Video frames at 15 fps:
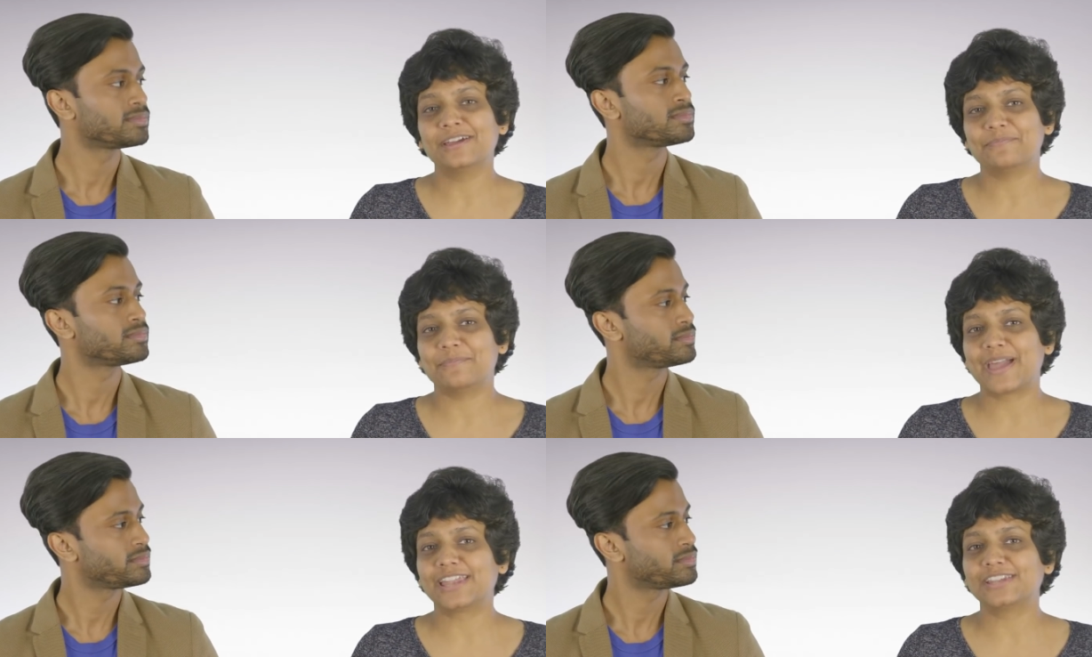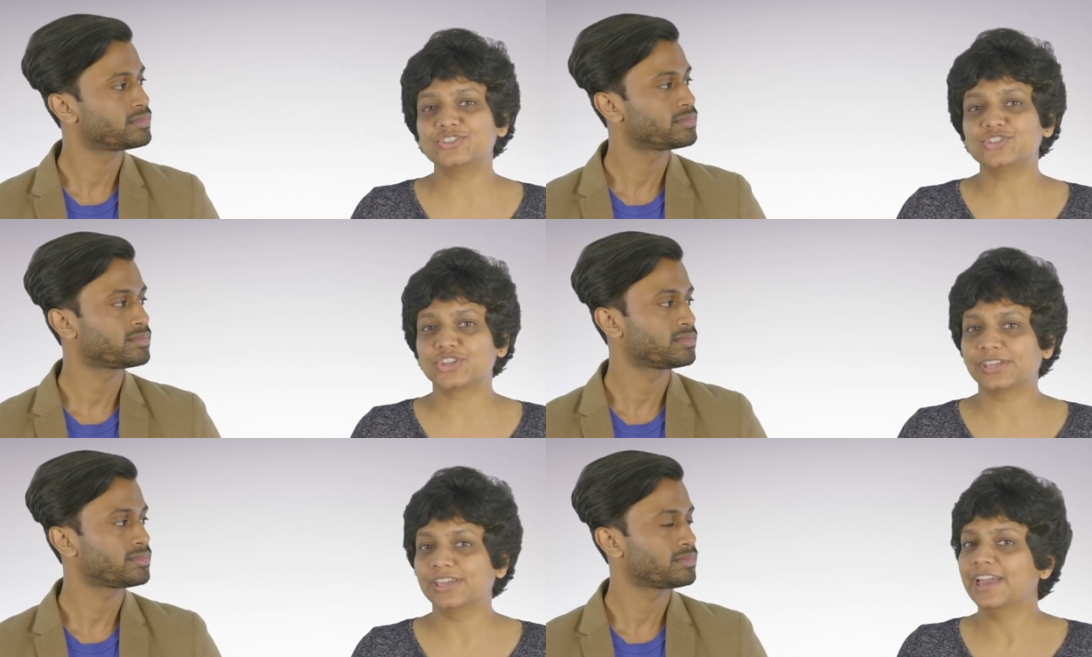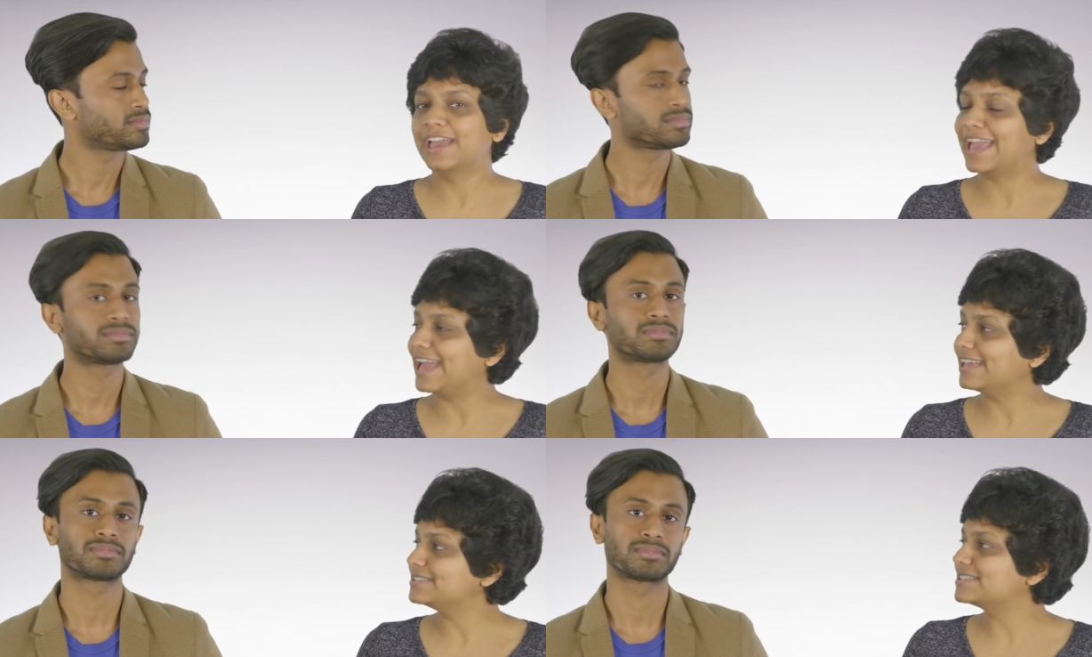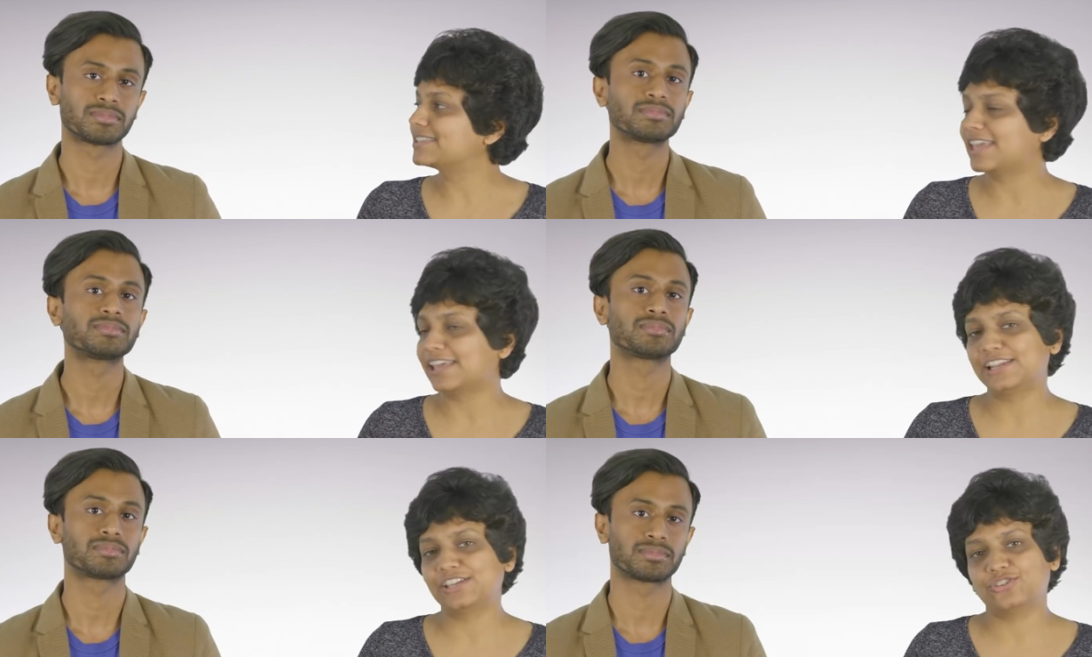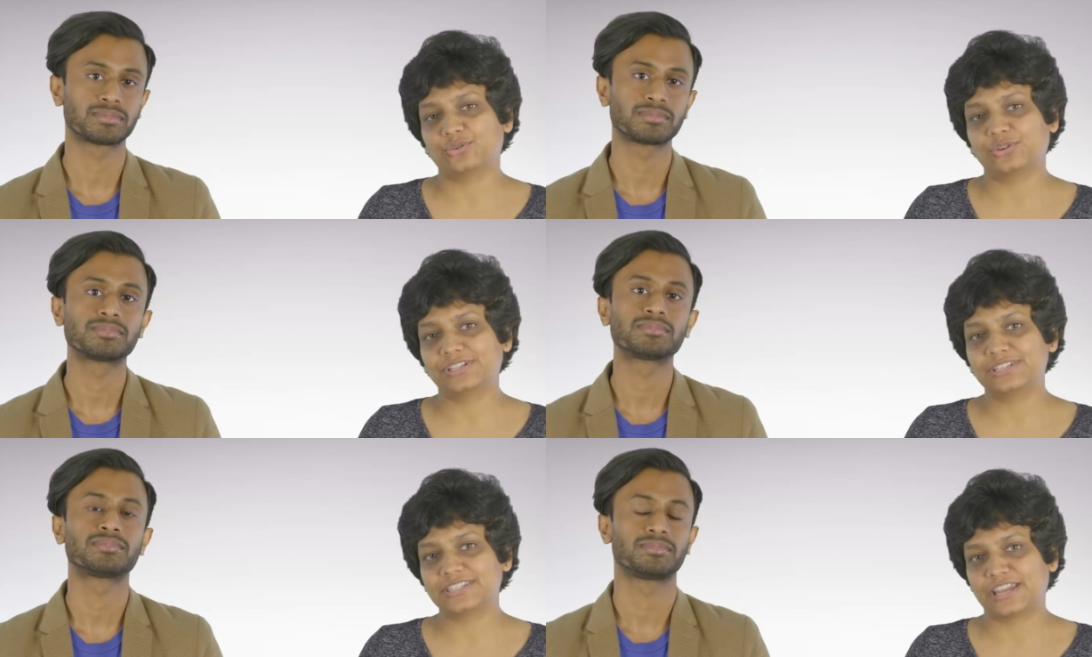Speaker 1: managing, and scaling your
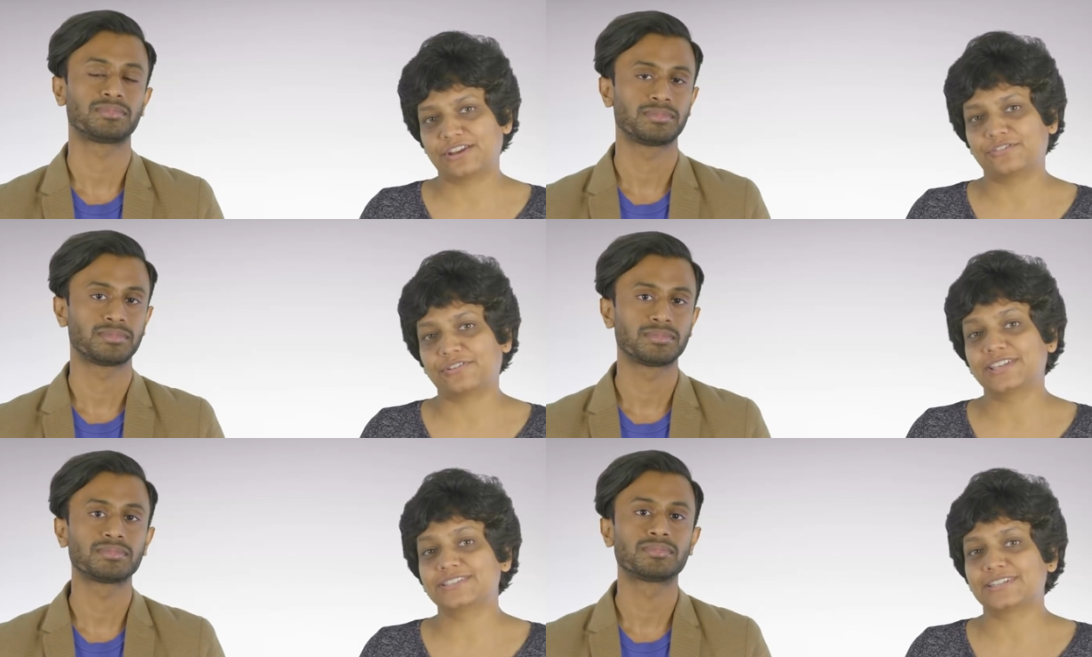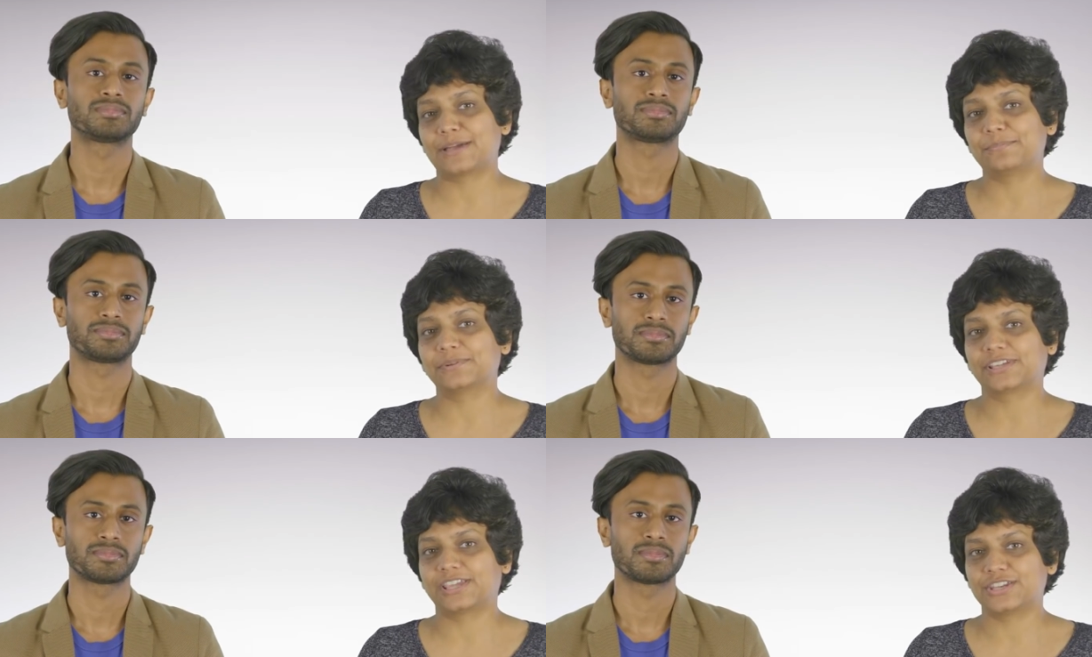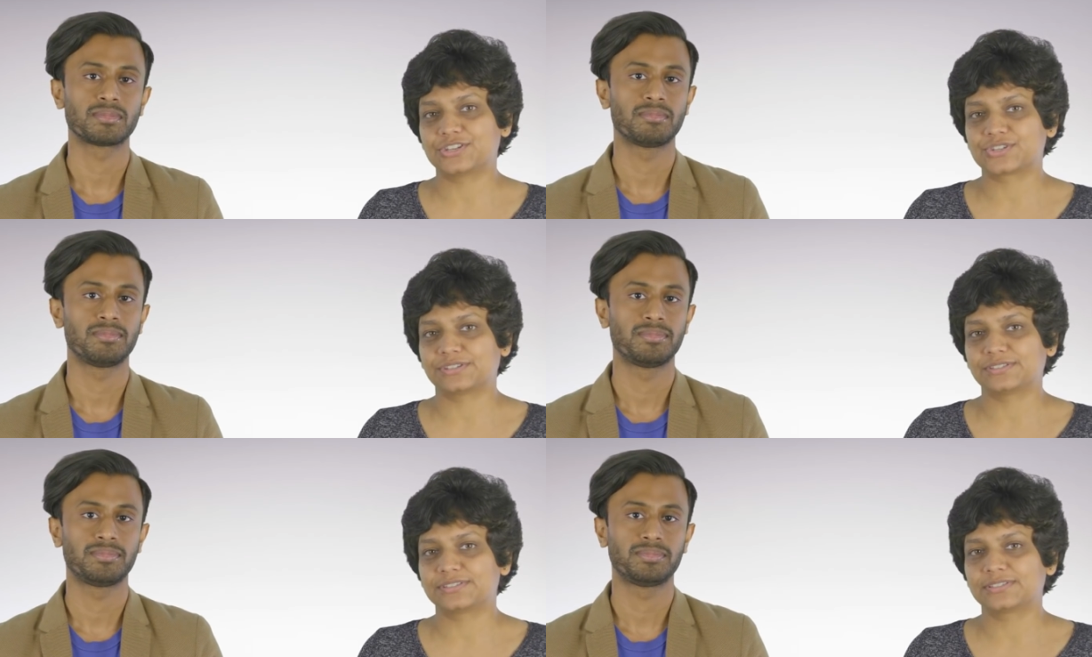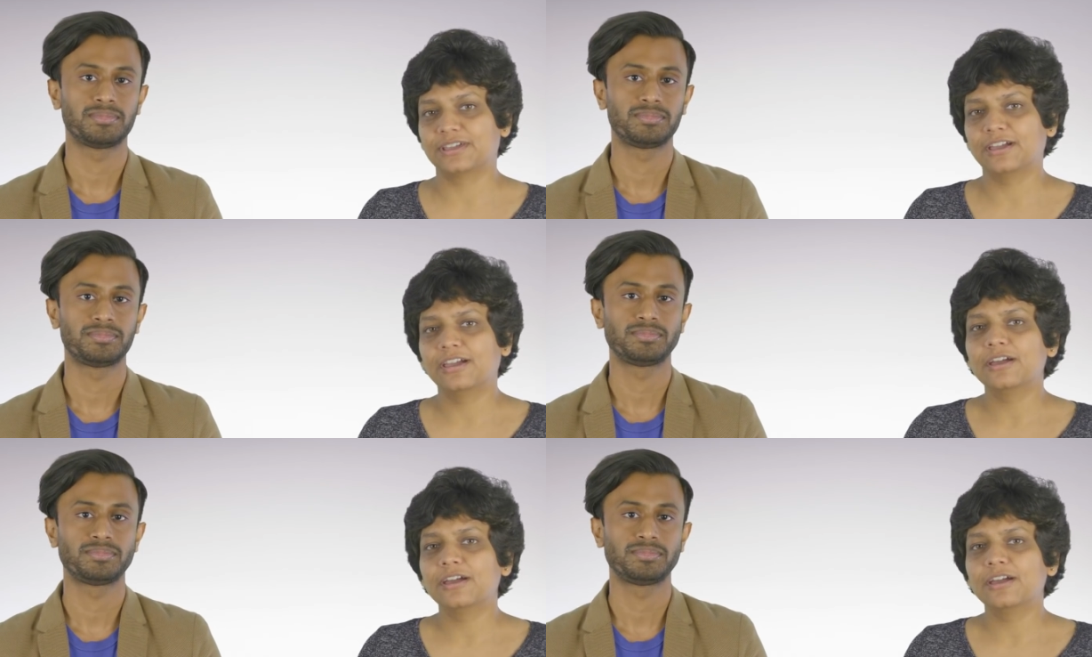containerized applications.